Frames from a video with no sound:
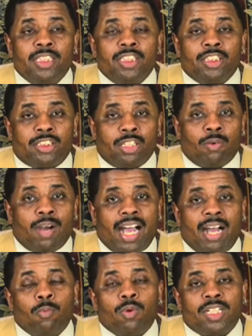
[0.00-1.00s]
So
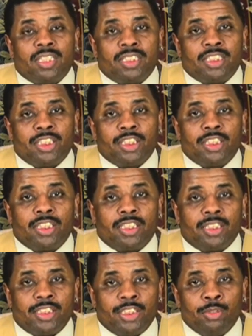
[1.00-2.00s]
I want to
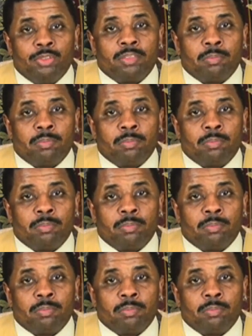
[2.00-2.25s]
use